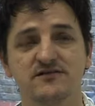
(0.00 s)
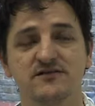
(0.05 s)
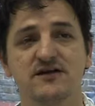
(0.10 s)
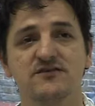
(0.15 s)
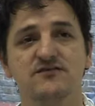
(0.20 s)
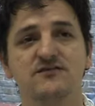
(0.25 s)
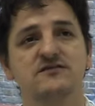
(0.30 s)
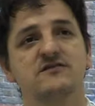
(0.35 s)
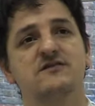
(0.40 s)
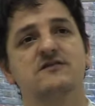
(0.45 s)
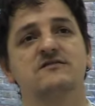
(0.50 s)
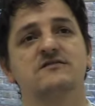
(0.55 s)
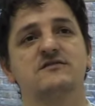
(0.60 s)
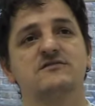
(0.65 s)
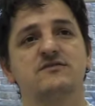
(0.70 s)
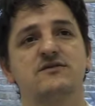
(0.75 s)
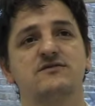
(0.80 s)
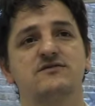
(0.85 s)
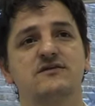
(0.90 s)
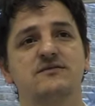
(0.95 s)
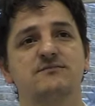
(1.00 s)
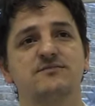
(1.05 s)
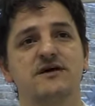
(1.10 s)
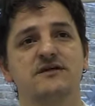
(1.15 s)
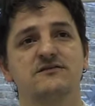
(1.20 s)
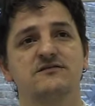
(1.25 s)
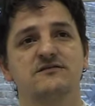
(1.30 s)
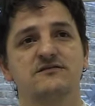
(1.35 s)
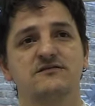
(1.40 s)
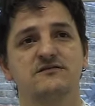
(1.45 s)
on advertising. We've seen
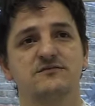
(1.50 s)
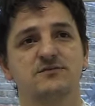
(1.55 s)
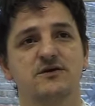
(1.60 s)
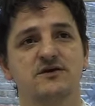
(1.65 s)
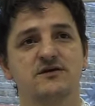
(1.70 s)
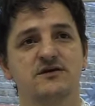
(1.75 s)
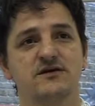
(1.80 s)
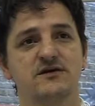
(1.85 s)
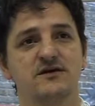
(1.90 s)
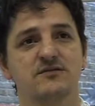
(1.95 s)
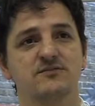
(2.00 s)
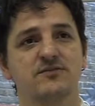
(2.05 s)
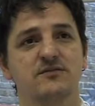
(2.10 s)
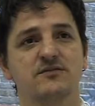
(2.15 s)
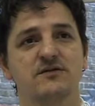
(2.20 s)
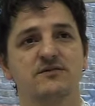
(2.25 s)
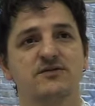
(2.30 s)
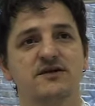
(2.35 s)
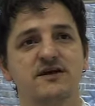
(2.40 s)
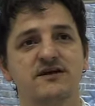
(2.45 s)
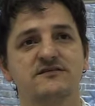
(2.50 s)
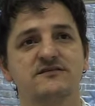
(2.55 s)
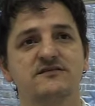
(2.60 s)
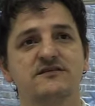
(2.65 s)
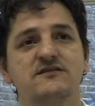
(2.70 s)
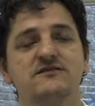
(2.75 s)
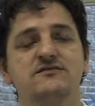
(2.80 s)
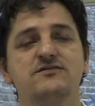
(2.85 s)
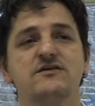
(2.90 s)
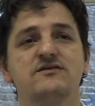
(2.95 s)
bans on smoking in public
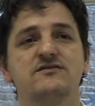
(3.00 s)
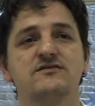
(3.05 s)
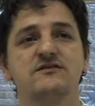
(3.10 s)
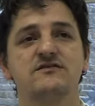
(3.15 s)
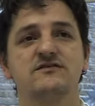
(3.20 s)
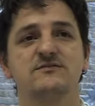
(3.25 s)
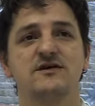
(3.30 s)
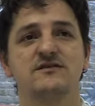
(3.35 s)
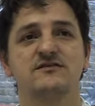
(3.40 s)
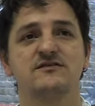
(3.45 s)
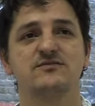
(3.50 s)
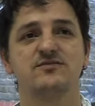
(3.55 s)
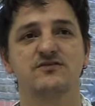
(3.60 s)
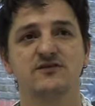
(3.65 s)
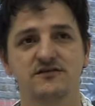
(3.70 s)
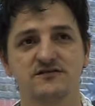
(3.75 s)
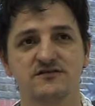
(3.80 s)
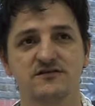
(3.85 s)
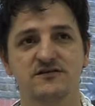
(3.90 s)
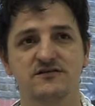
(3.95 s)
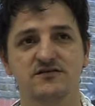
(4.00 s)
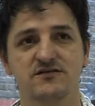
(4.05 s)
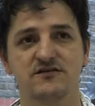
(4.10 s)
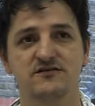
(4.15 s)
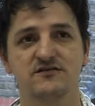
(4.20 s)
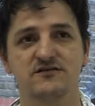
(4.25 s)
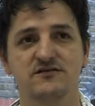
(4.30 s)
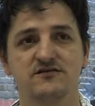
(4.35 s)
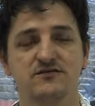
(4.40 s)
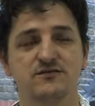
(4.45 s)
places. We've seen dramatic price
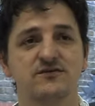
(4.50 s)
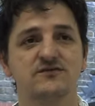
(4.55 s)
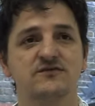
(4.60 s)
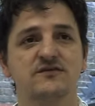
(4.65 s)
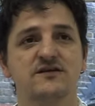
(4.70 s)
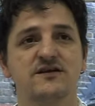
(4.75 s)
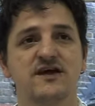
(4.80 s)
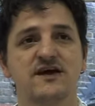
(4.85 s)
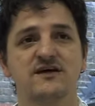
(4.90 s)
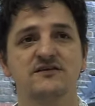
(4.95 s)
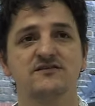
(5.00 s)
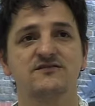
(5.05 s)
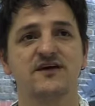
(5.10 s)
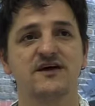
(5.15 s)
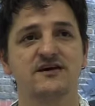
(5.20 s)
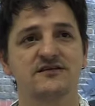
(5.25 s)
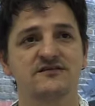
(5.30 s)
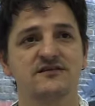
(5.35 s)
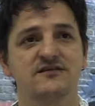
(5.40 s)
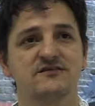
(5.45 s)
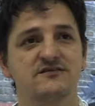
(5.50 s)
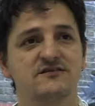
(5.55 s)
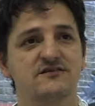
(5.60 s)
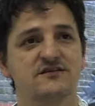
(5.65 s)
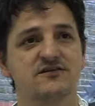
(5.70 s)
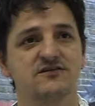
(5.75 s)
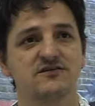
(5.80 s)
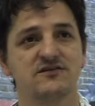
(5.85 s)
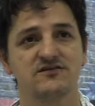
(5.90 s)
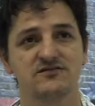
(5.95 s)
increases. We've seen age of access has
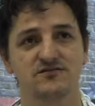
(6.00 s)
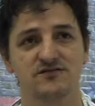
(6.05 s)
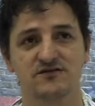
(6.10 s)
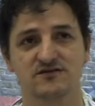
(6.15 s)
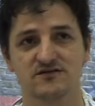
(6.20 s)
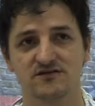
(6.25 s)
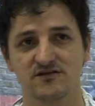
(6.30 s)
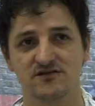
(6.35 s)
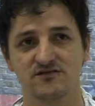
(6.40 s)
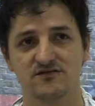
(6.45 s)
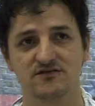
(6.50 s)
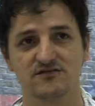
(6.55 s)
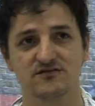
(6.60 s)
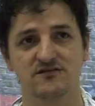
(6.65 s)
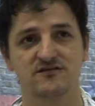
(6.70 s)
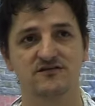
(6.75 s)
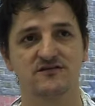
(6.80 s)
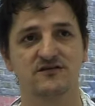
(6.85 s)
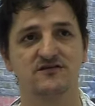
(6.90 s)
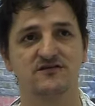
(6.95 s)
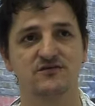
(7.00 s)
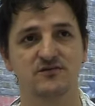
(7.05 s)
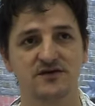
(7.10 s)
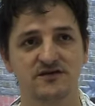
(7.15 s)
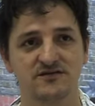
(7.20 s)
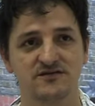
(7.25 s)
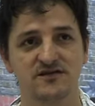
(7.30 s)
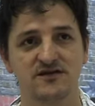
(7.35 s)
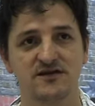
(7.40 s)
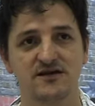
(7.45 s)
increased recently from 16 to
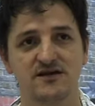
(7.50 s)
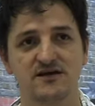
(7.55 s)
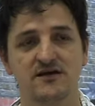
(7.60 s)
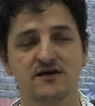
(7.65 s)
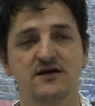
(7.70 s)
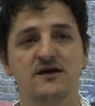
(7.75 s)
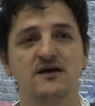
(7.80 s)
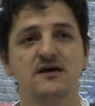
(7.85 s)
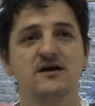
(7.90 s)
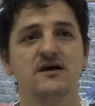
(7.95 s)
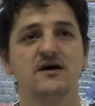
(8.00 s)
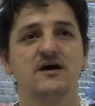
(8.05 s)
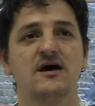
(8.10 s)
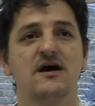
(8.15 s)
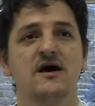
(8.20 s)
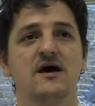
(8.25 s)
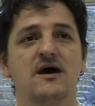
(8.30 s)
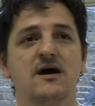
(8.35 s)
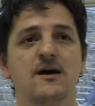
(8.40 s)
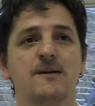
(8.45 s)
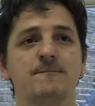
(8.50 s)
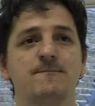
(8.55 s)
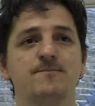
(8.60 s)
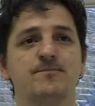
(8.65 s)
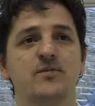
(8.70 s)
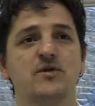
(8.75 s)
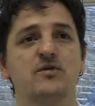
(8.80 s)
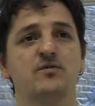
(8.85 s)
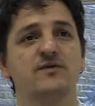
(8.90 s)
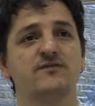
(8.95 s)
18.
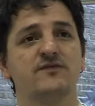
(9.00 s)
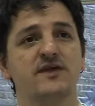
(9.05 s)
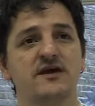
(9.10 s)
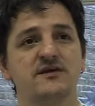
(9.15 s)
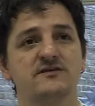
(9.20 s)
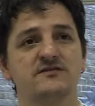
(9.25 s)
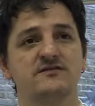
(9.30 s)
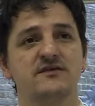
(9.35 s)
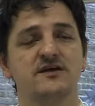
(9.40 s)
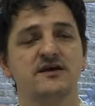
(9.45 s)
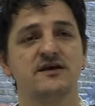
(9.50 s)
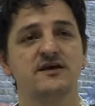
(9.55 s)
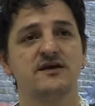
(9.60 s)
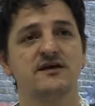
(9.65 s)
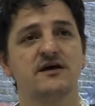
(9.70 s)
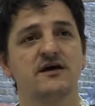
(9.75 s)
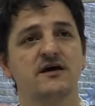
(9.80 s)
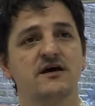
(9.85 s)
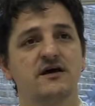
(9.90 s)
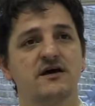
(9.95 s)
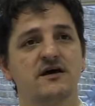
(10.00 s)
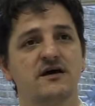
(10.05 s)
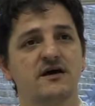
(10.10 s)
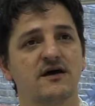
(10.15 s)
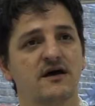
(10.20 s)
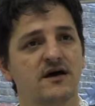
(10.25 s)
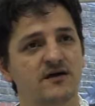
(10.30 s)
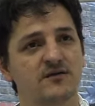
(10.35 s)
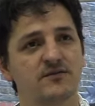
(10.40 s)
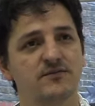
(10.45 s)
We're now seeing
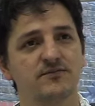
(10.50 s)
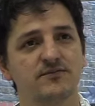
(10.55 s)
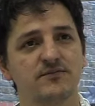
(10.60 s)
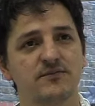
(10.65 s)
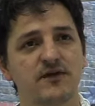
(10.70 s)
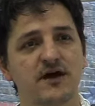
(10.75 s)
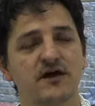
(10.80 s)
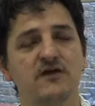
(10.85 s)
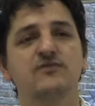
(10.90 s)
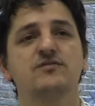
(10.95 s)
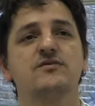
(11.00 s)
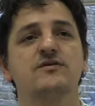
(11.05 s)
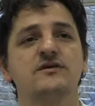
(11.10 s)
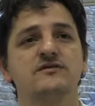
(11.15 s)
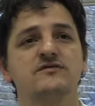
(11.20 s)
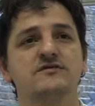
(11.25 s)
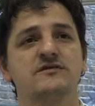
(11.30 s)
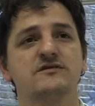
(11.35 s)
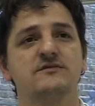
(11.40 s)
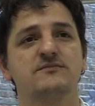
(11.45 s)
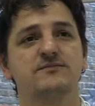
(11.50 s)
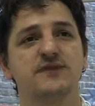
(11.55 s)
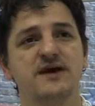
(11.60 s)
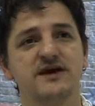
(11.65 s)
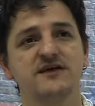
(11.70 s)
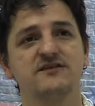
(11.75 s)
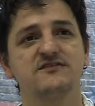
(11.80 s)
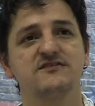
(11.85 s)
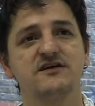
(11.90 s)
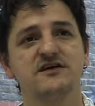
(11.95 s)
health warnings on
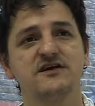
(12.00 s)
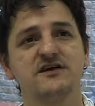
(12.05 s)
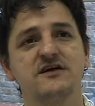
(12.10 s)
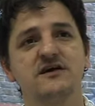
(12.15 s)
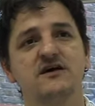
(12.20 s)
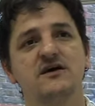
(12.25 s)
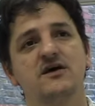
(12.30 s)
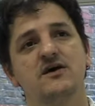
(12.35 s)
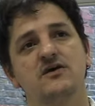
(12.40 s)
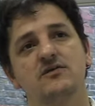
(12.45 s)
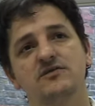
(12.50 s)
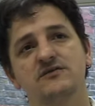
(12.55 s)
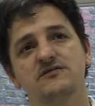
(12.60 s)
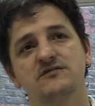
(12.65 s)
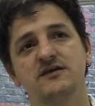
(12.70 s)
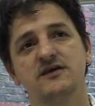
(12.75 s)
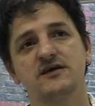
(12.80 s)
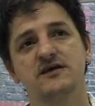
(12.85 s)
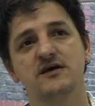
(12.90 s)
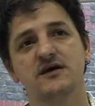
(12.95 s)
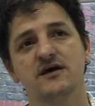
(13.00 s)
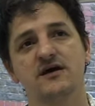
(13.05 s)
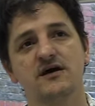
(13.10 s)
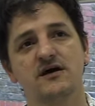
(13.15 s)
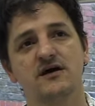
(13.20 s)
packaging. We're seeing,